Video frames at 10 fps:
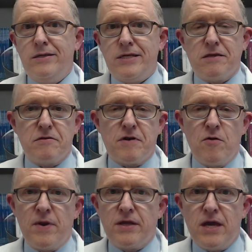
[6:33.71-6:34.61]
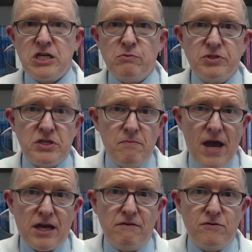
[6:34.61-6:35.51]
take the thyroid medication, we'll see you
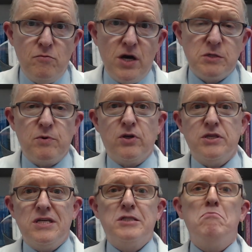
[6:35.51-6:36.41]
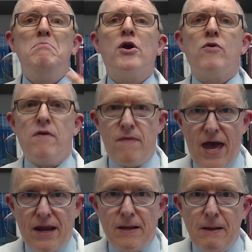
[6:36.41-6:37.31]
back in a few months, because it's bigger than that.